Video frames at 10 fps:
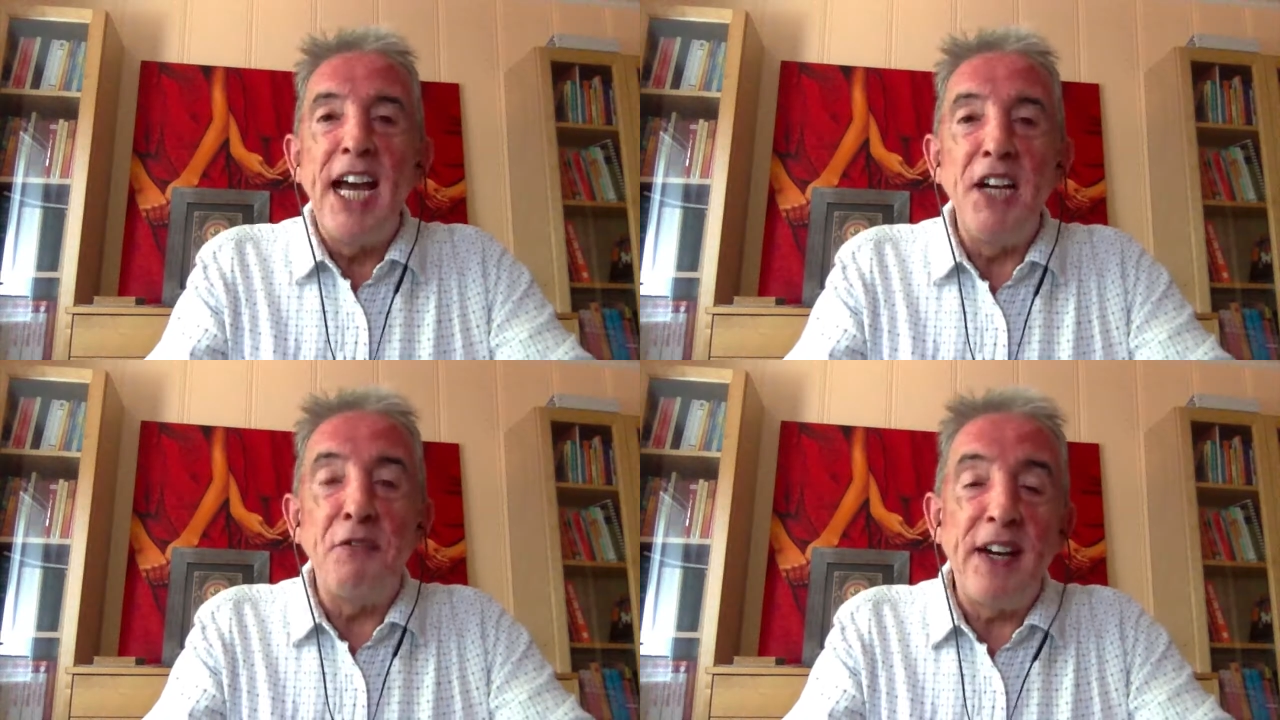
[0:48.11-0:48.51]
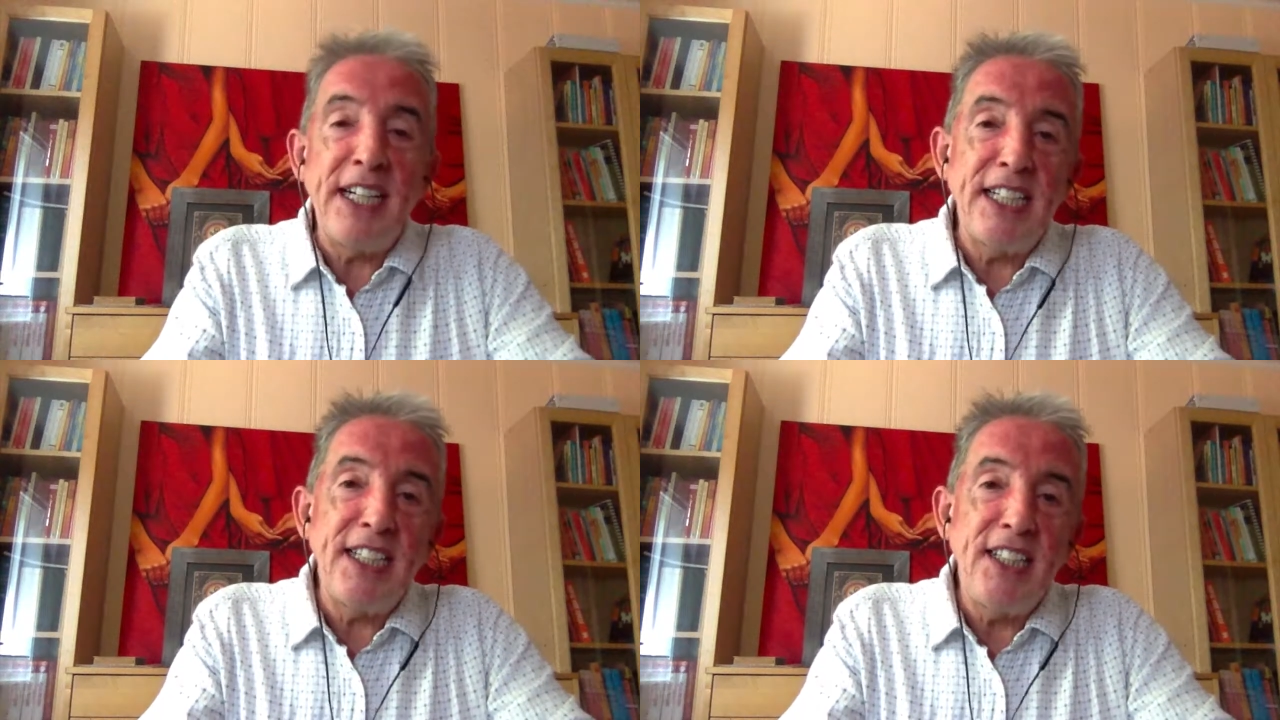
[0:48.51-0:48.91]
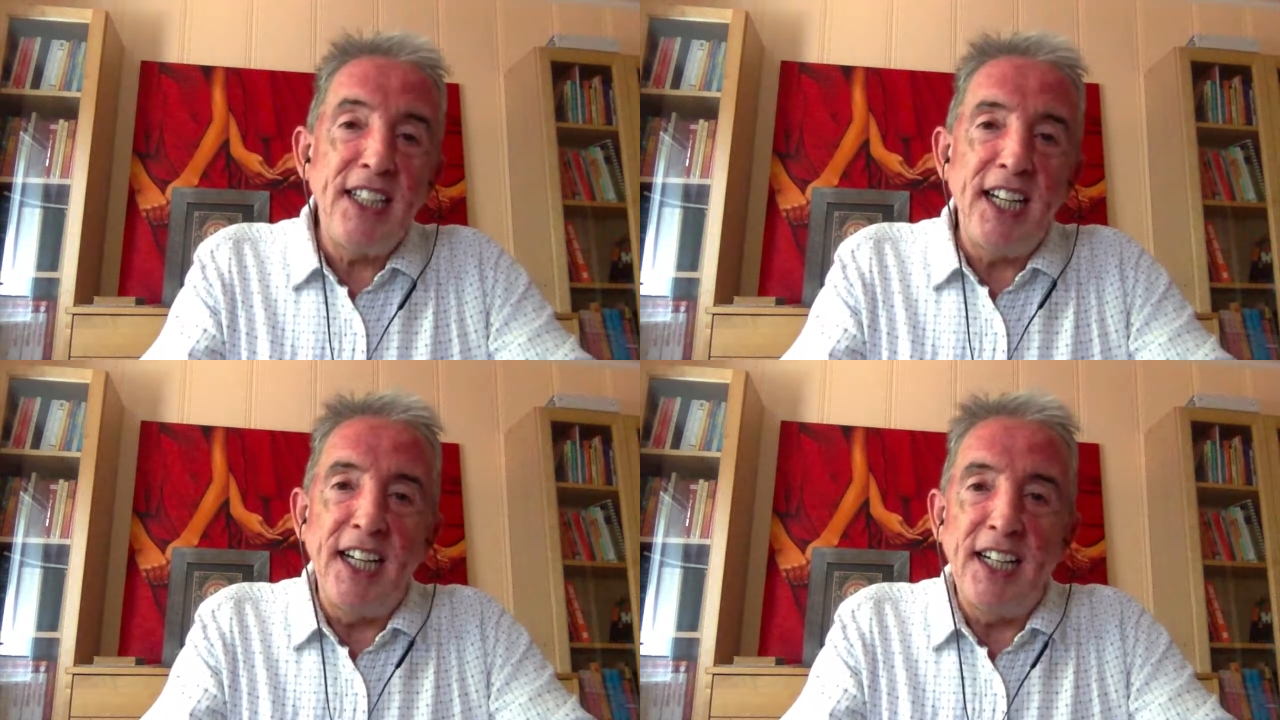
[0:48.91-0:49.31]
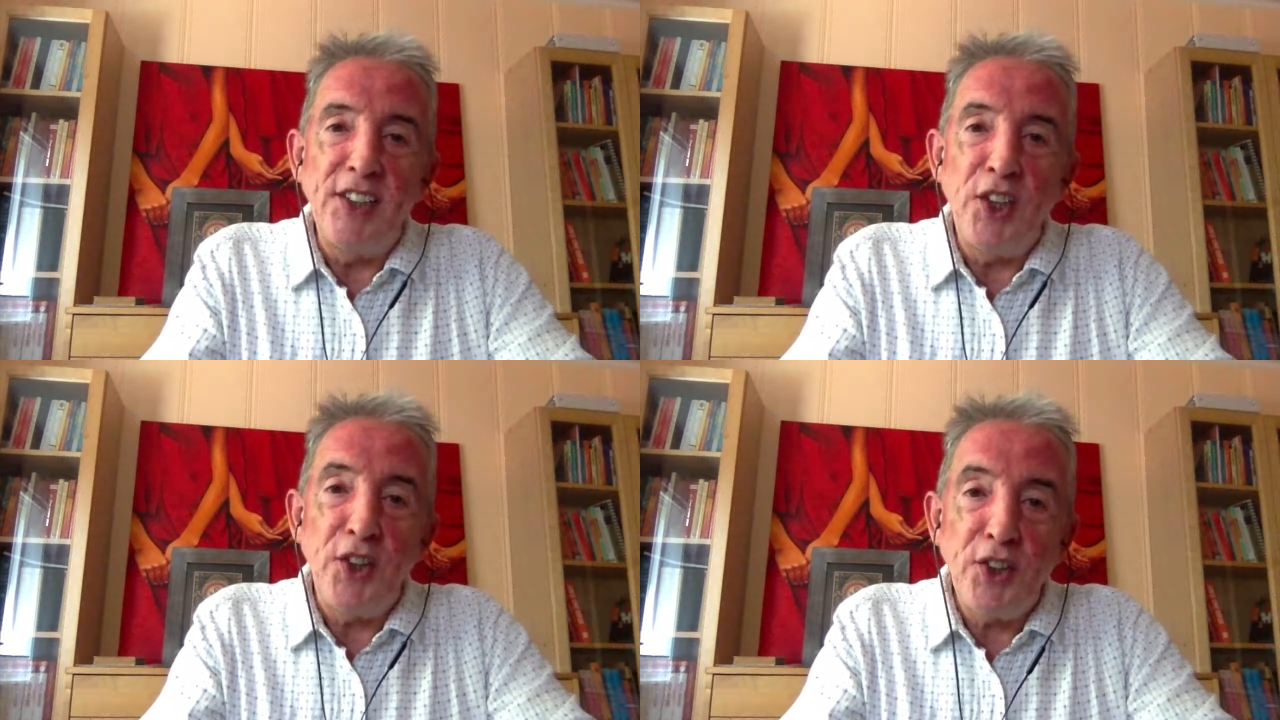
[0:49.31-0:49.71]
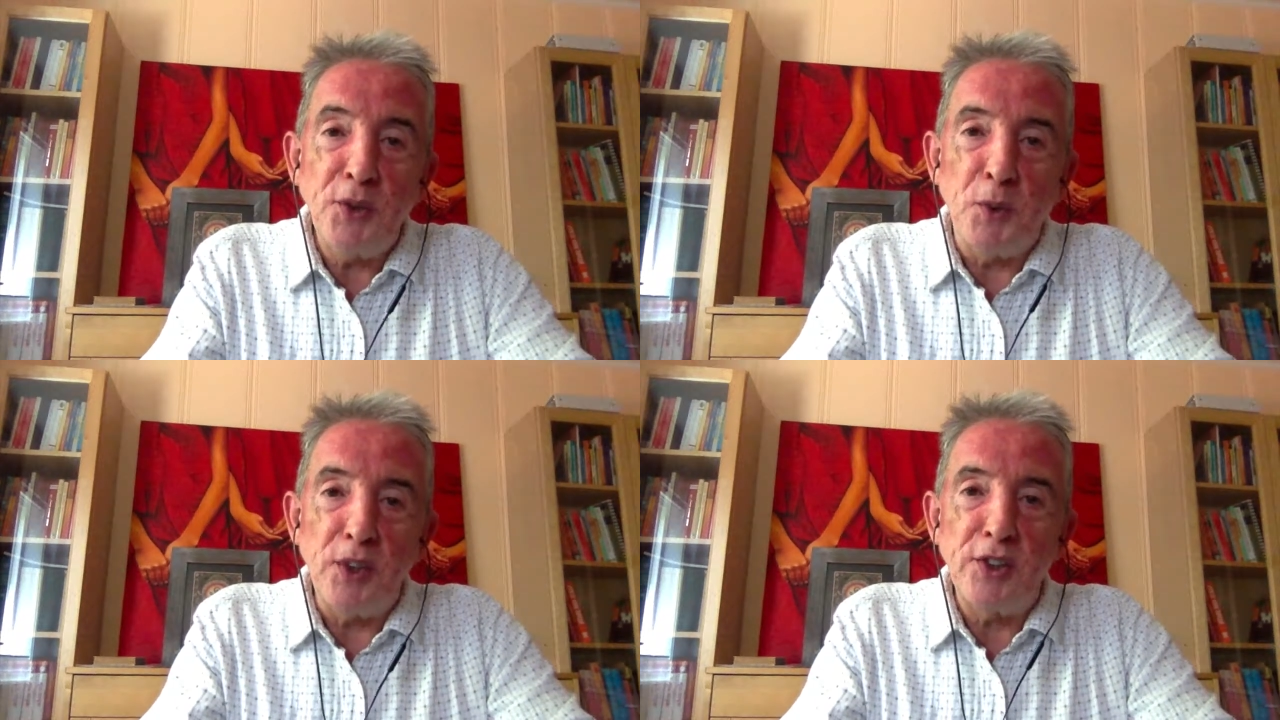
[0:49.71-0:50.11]
And finally, the
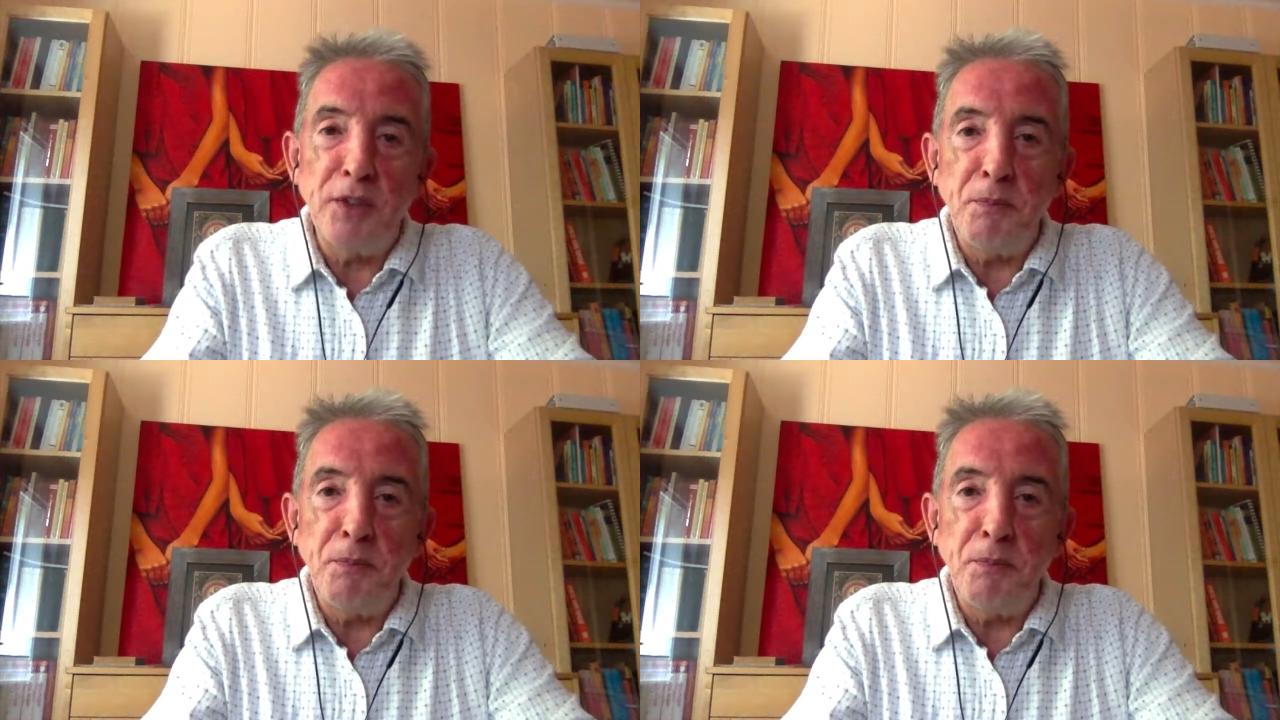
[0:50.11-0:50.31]
third workshop